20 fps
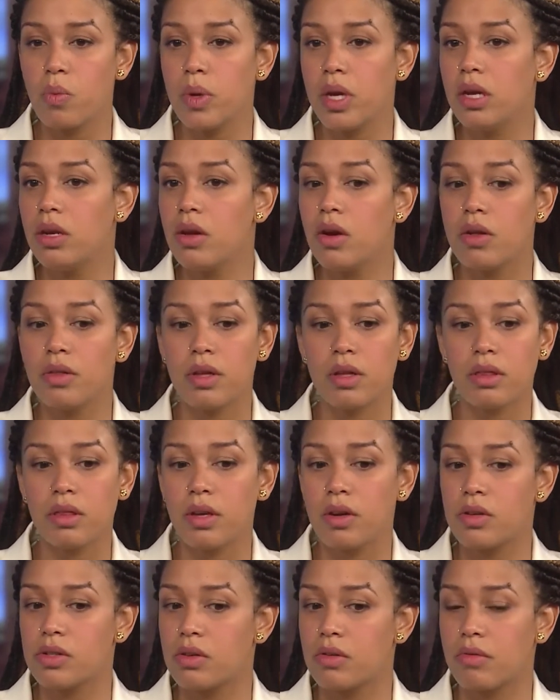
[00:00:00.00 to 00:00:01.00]
we know that
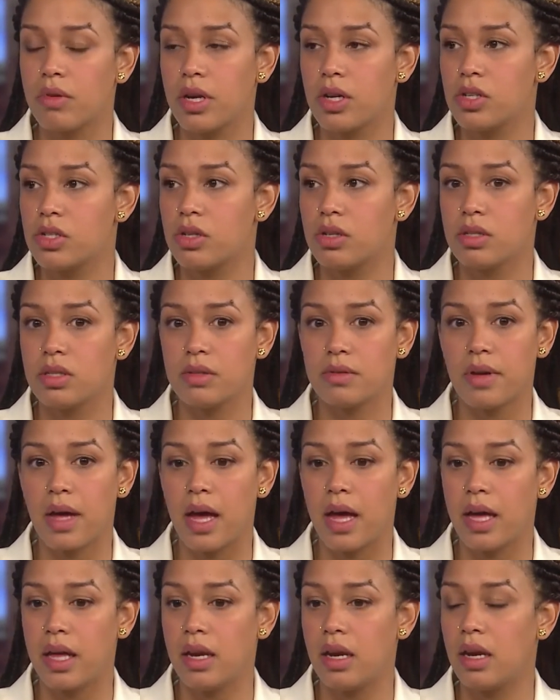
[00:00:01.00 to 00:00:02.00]
there's a racial
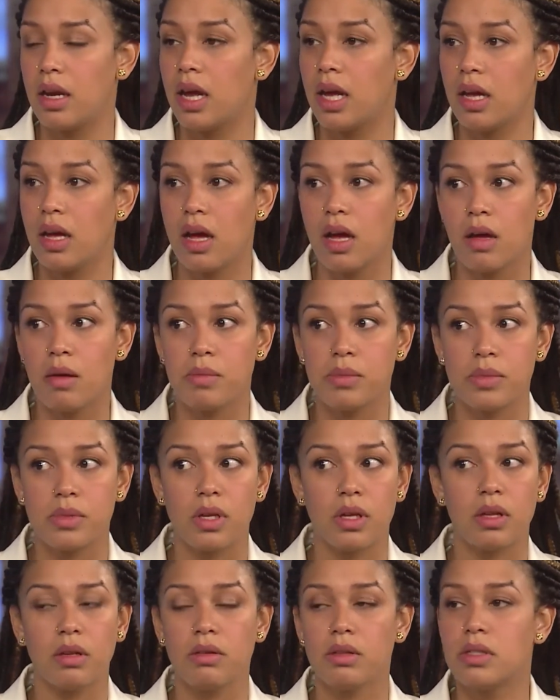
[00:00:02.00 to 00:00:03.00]
divide in incomes,
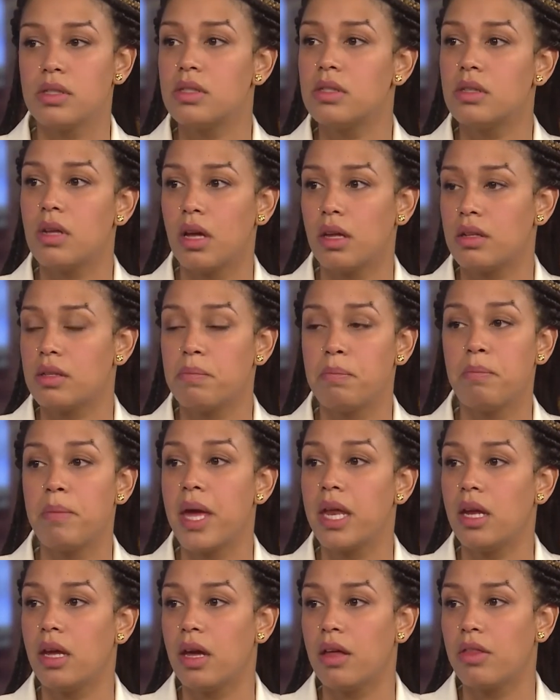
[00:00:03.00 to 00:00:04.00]

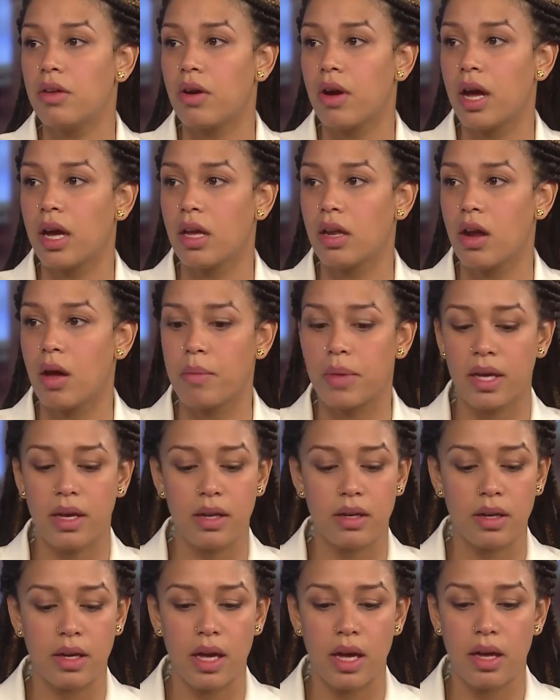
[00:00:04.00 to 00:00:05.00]
many other economic
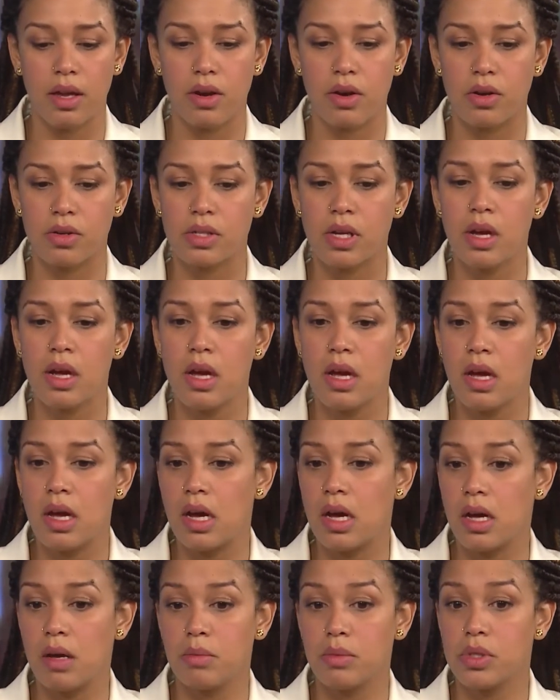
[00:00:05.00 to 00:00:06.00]
indicators.
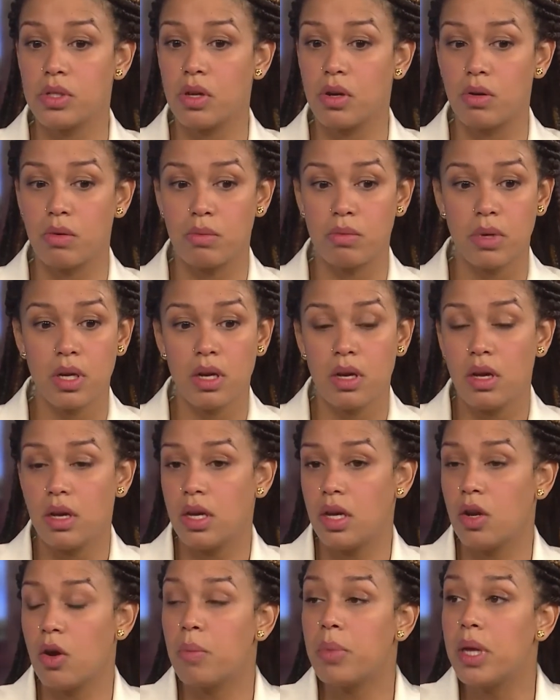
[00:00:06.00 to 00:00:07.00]
So,
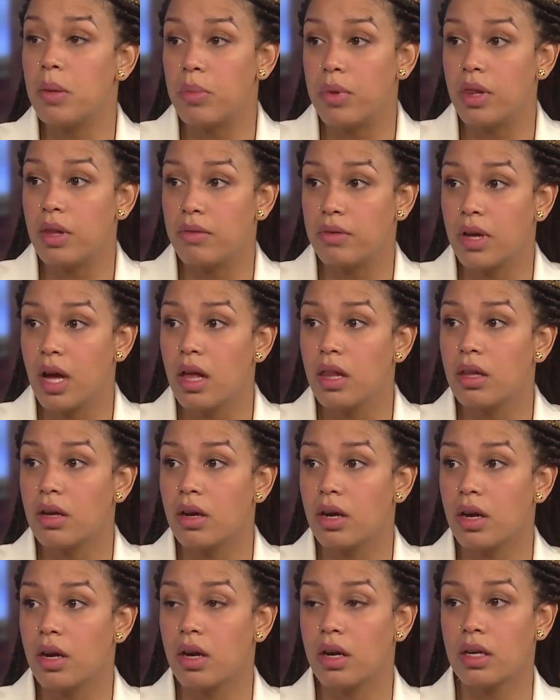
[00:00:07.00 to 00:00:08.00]
you know, people of
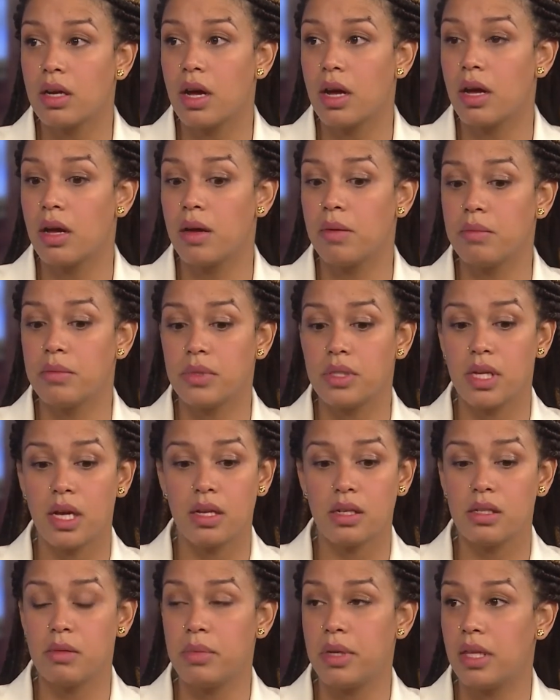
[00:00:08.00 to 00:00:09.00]
color
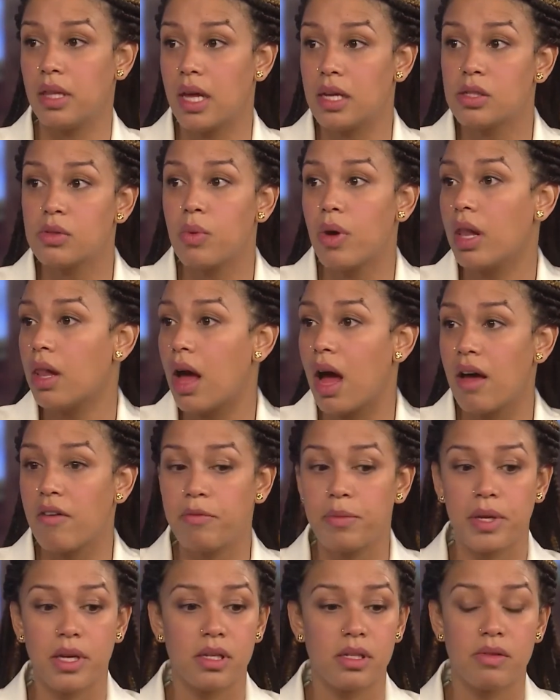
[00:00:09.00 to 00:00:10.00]
tend to be less well
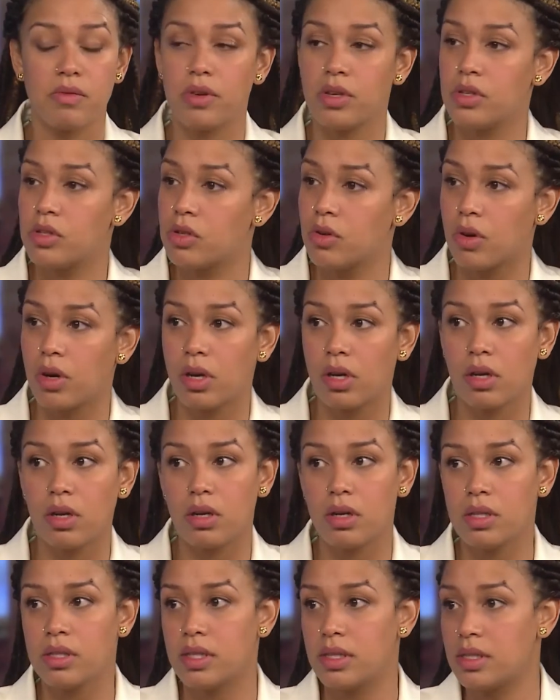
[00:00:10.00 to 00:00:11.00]
off because of
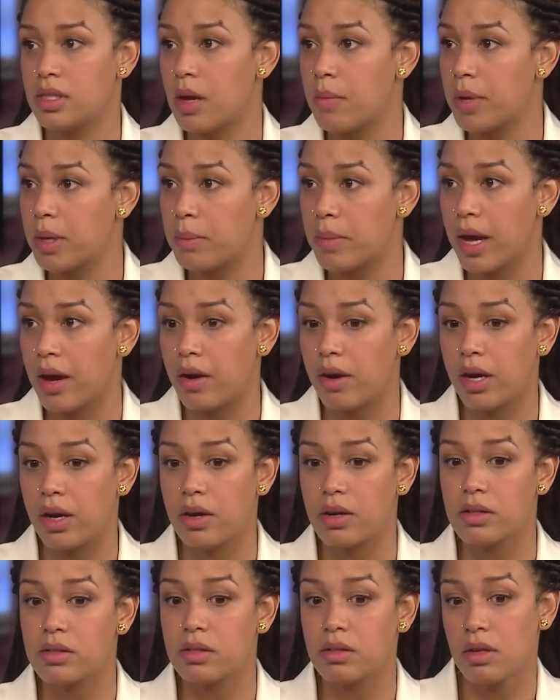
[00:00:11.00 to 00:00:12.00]
historical and systemic
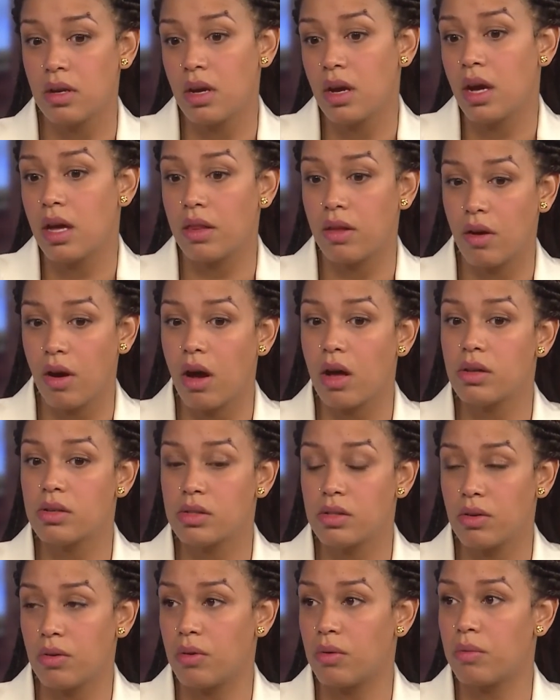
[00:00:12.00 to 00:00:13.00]
barriers, and they're
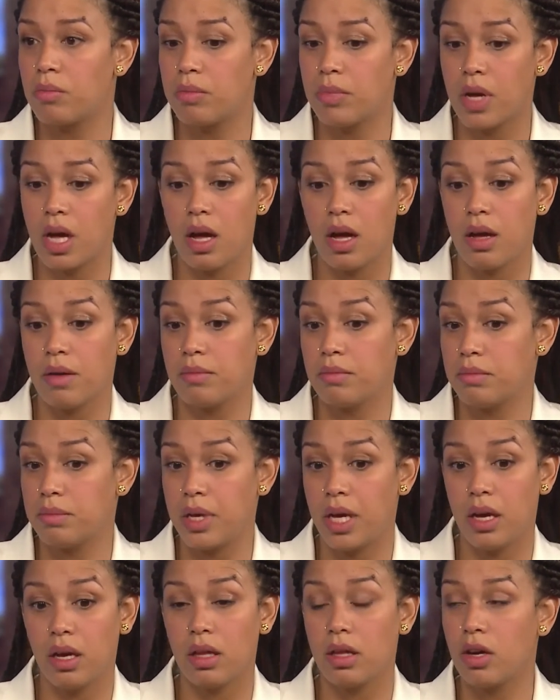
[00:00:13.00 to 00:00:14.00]
also
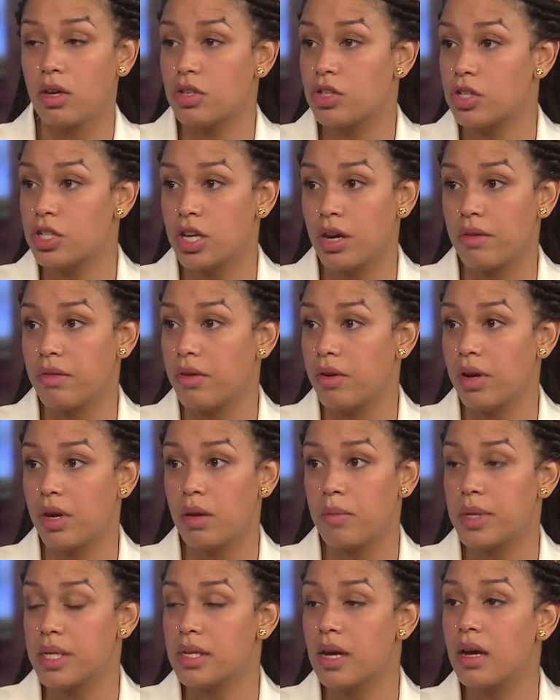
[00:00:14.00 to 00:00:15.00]
paying a larger share of their
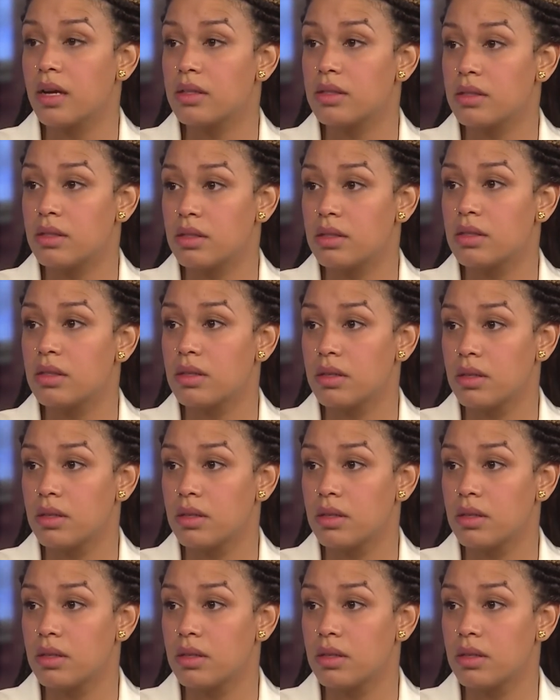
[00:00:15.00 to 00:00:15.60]
income in taxes.